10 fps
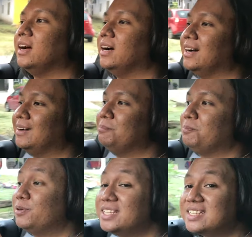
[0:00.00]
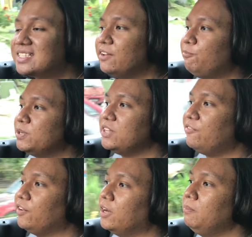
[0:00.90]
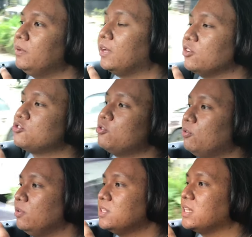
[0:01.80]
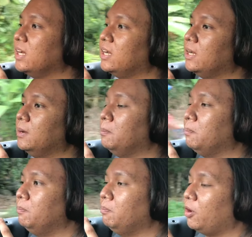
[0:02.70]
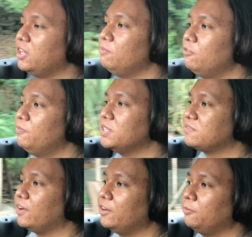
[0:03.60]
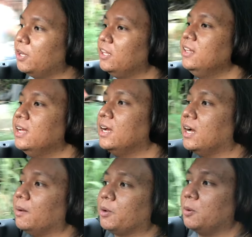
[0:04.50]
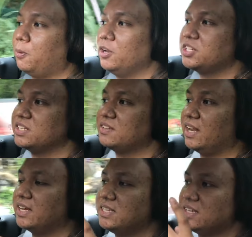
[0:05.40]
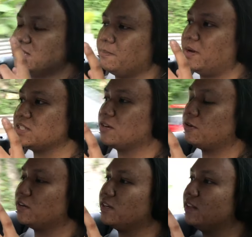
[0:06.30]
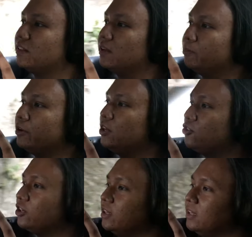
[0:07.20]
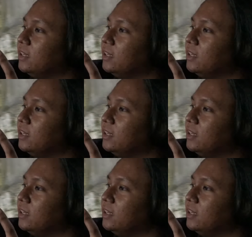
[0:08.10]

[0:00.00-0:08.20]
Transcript: um, pretty stiff, pretty firm, controls uh, body movements very well. I'm going to apologize for lighting because I'm about to go underneath a bridge.